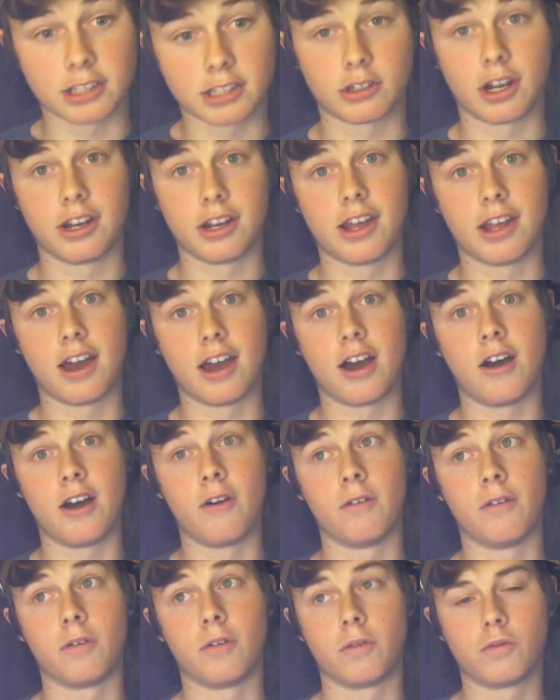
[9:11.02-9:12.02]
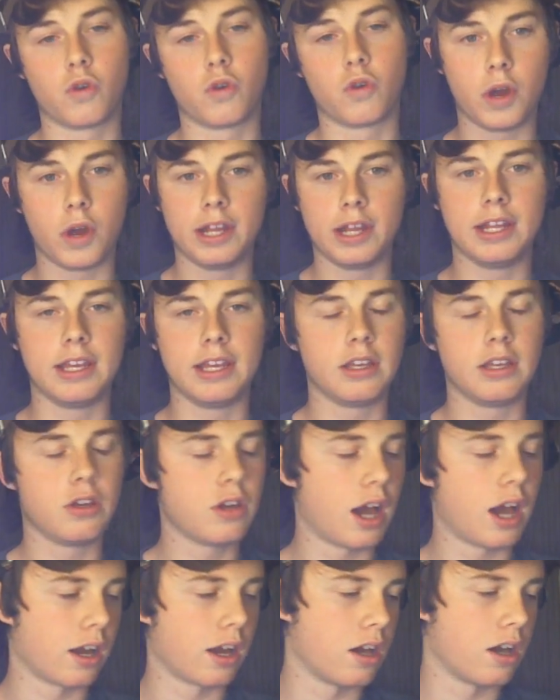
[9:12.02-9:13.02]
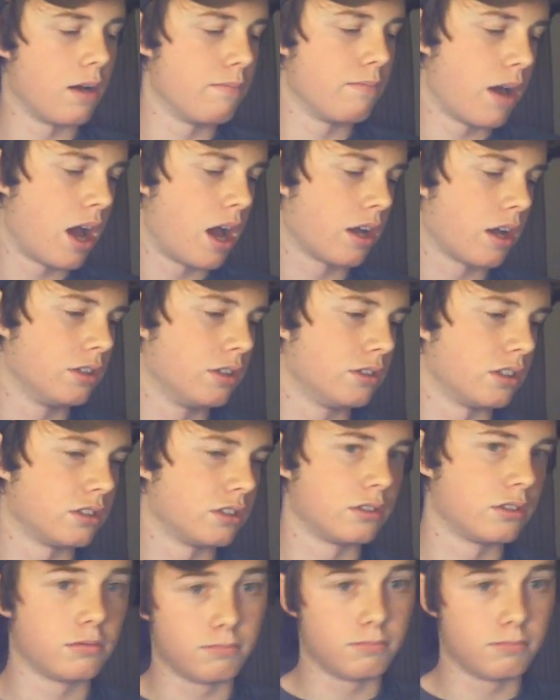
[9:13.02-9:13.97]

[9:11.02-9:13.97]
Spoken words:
right now. Queenie, you gotta come back and just